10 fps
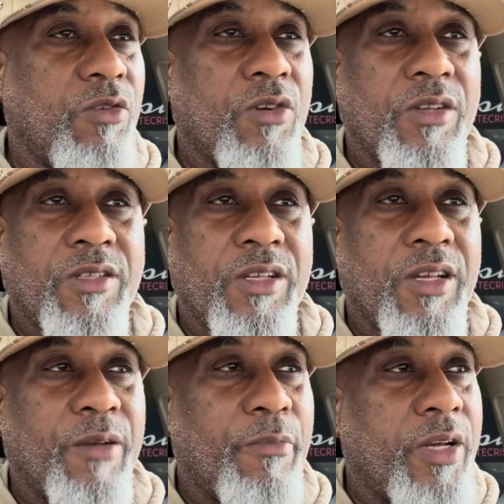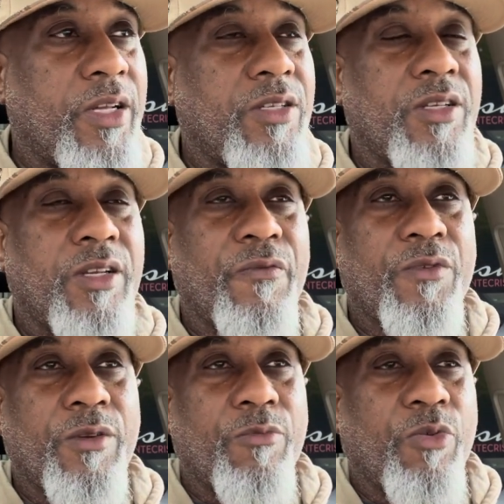You're going to see a bunch of
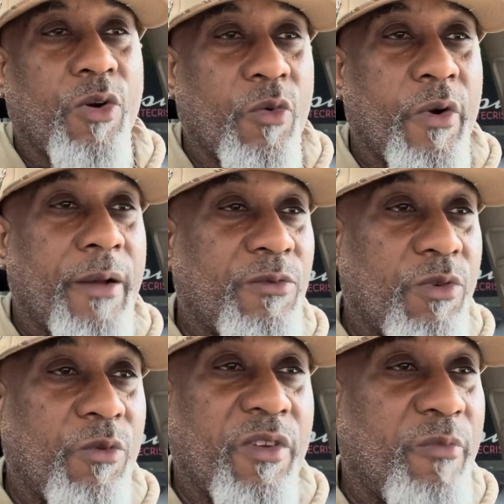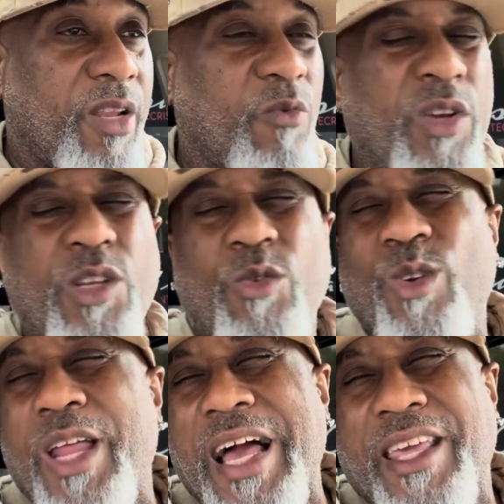different programs where we've been in. We do
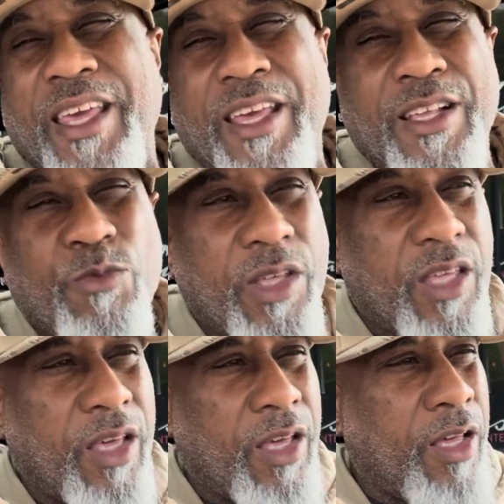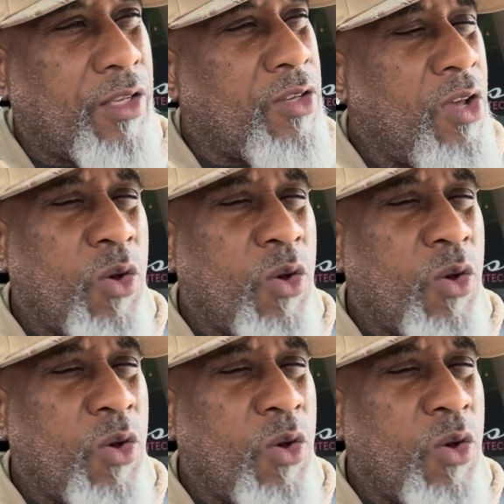lock-ins with kids.